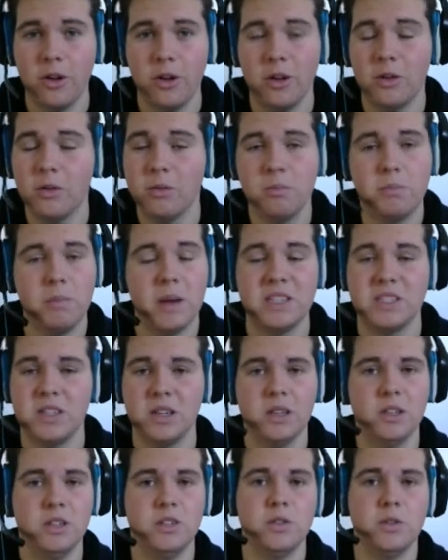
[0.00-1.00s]
He'll
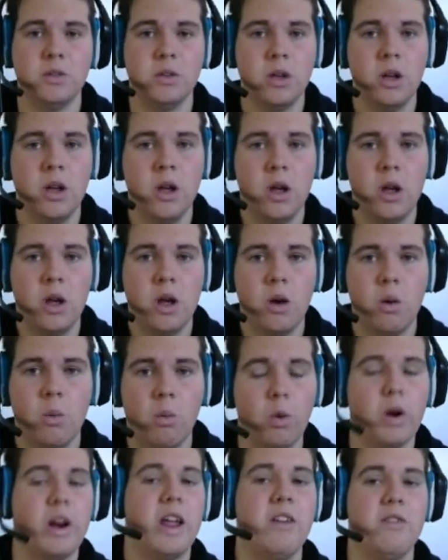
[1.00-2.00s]
basically do
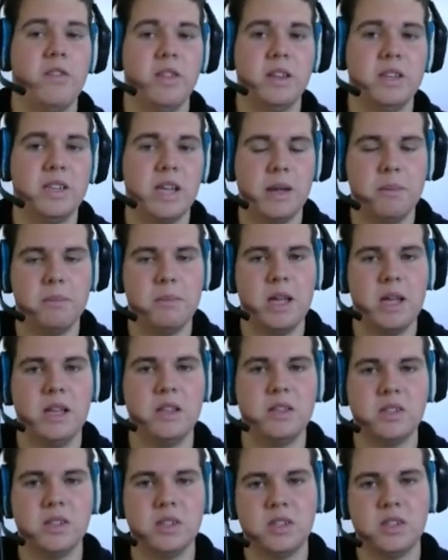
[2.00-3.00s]
whatever the team
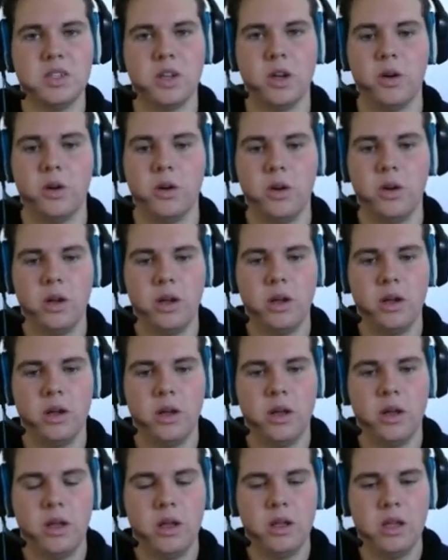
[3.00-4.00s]
needs. So,
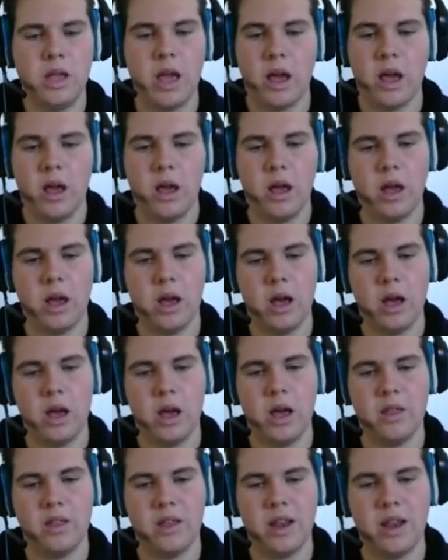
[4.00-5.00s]
yeah.
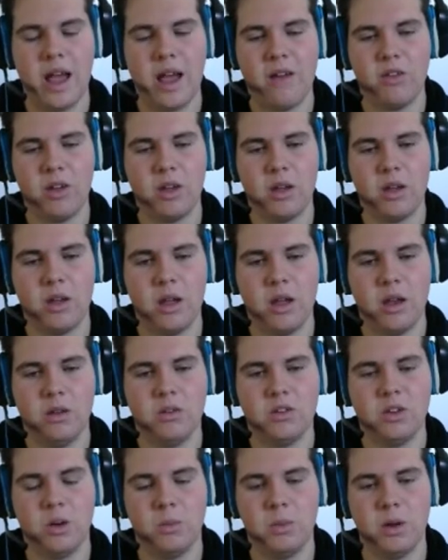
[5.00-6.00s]
And then Havoc and
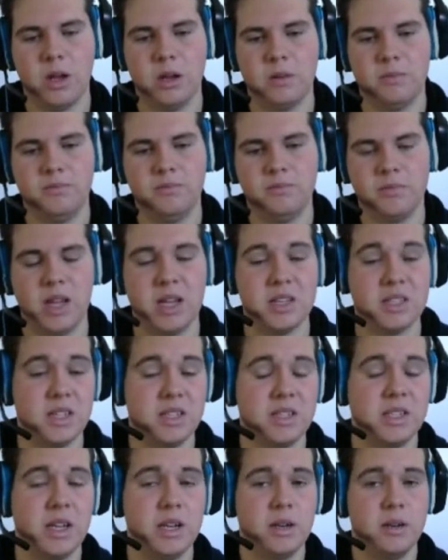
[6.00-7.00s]
Top Gun, as I
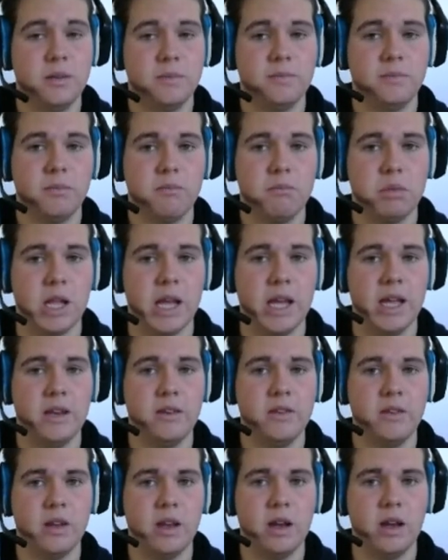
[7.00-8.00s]
said,
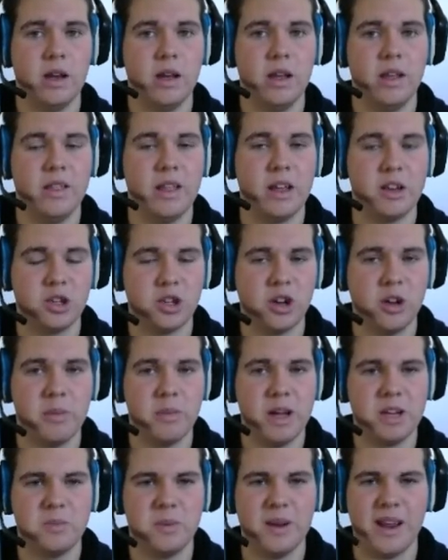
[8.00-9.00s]
played in that show
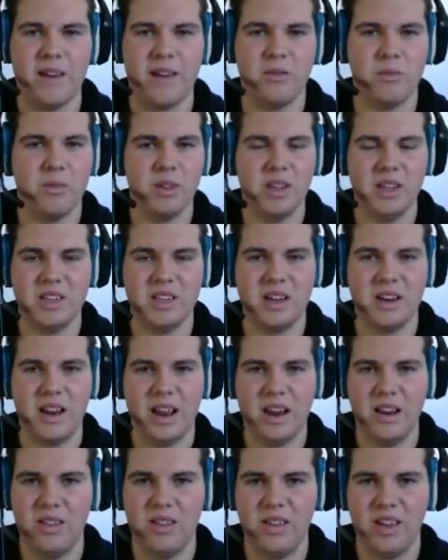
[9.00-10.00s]
match, but haven't really done
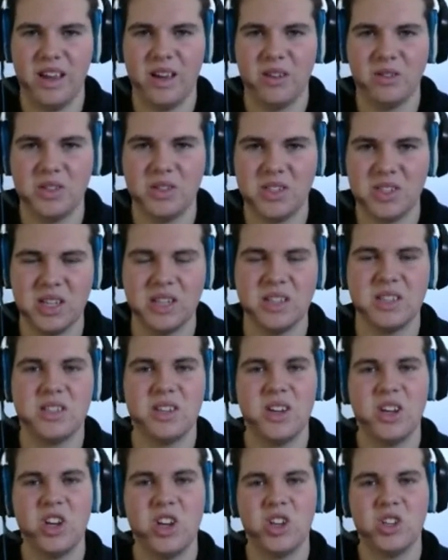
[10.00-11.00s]
anything else since.
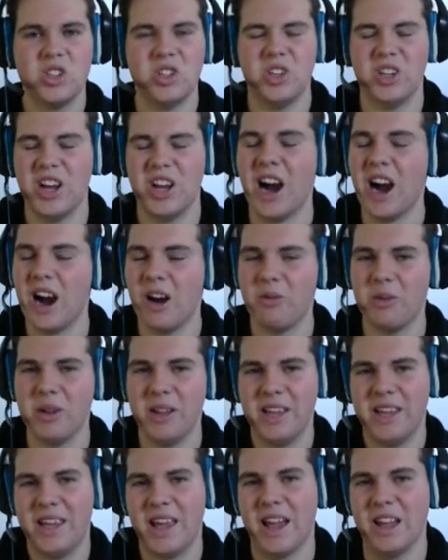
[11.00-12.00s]
So you can't
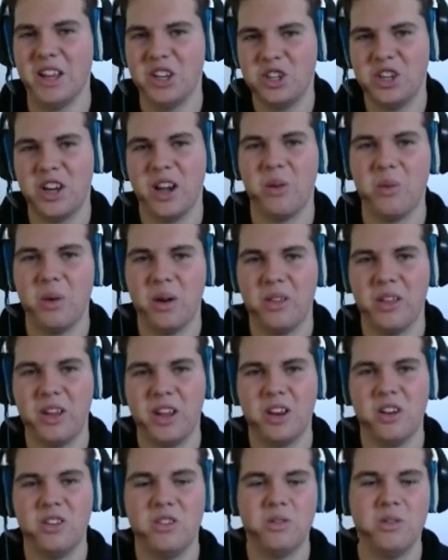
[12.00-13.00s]
really gauge how well they're
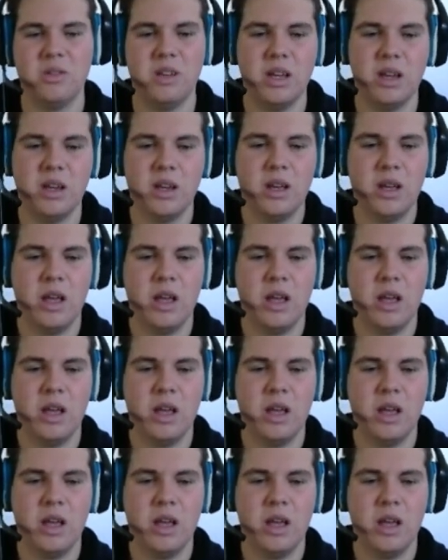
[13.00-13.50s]
going to do here.